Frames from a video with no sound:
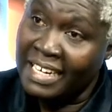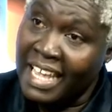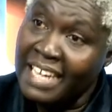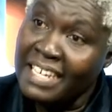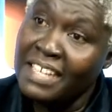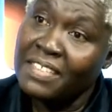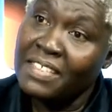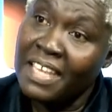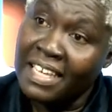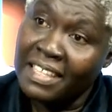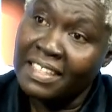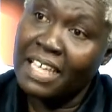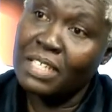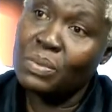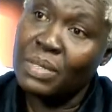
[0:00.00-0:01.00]
and
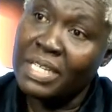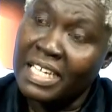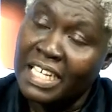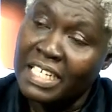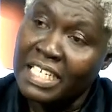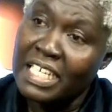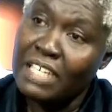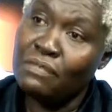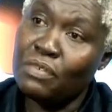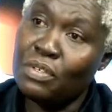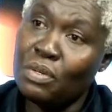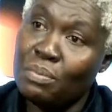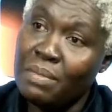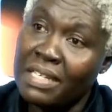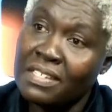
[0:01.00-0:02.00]
anything that we can
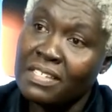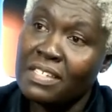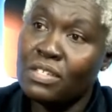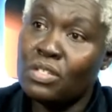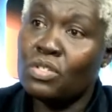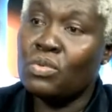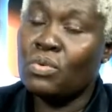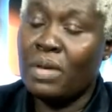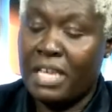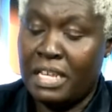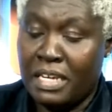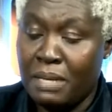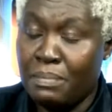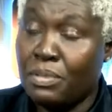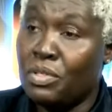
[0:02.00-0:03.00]
give you, medicines to
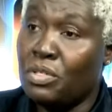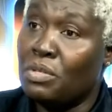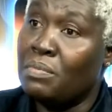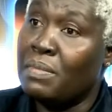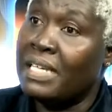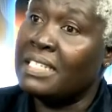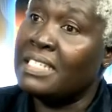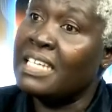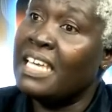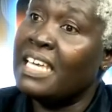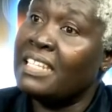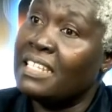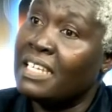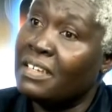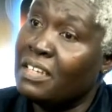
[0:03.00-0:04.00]
enable you
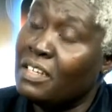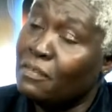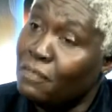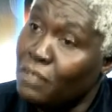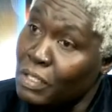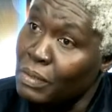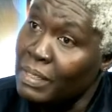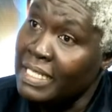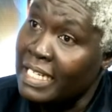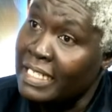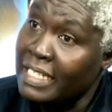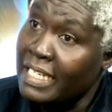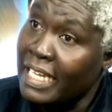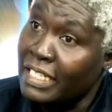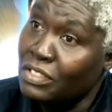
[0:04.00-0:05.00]
maintain the fluid
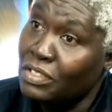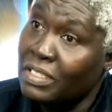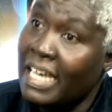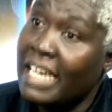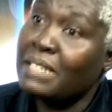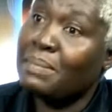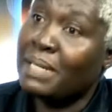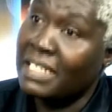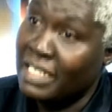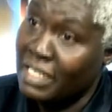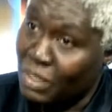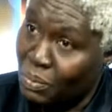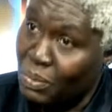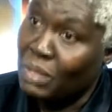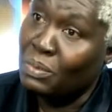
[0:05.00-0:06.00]
and electrolyte
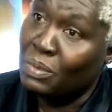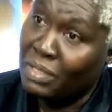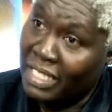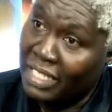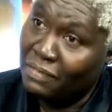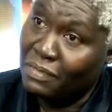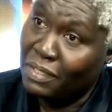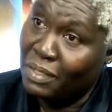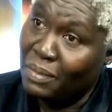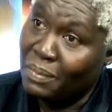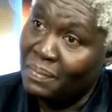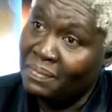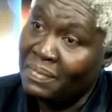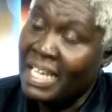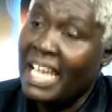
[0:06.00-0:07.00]
balance, we will give
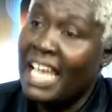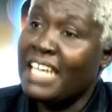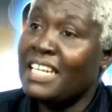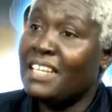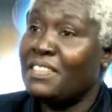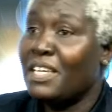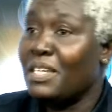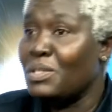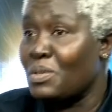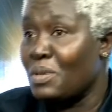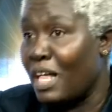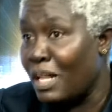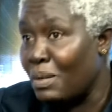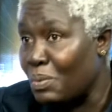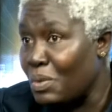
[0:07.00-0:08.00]
you. Anything
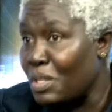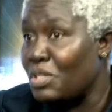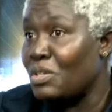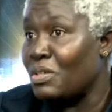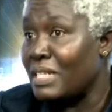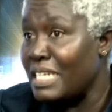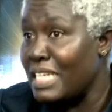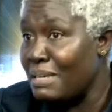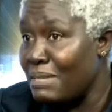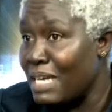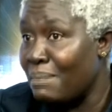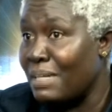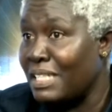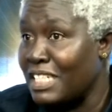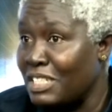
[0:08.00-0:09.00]
to help with your
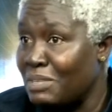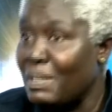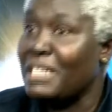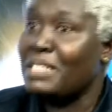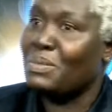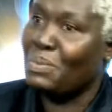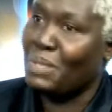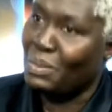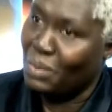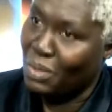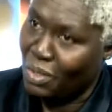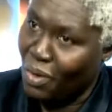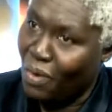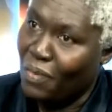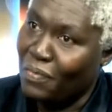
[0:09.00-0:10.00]
anemia management, we
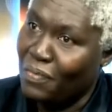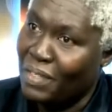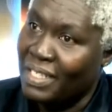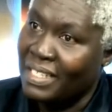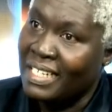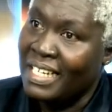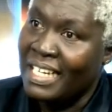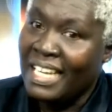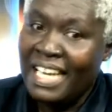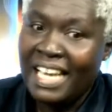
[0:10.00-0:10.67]
would offer.